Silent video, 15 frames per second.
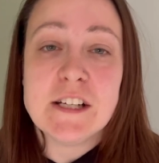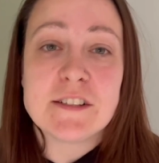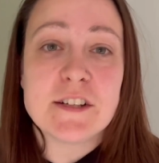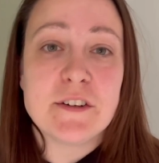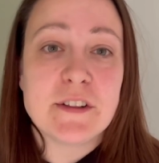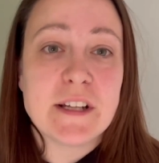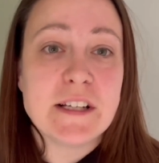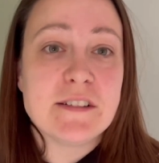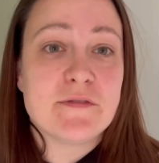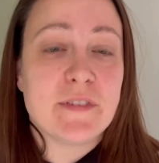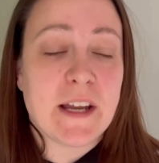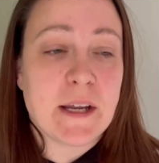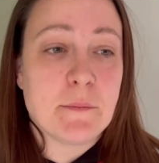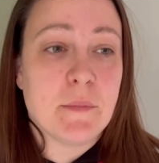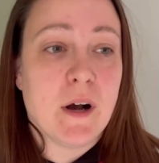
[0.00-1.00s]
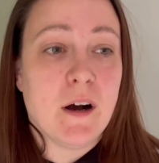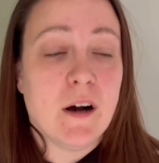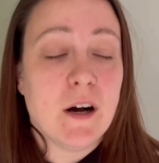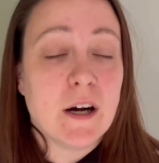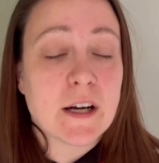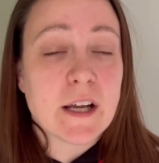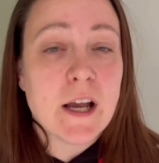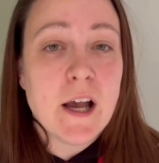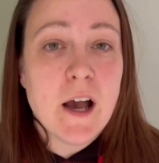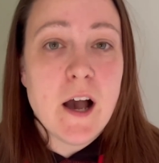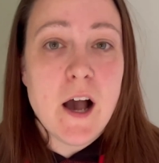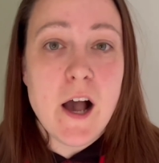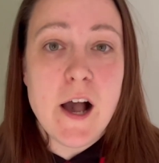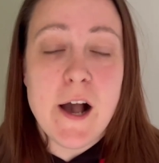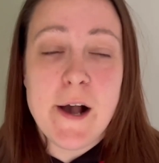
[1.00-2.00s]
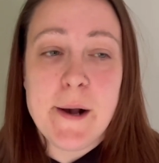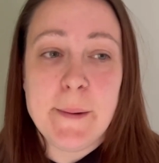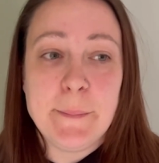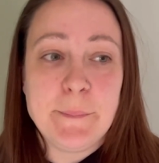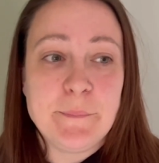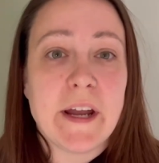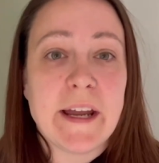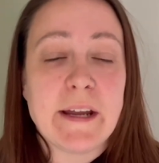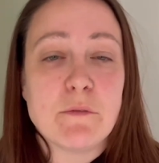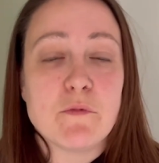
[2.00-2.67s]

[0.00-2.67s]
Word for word: So this theme park, um, it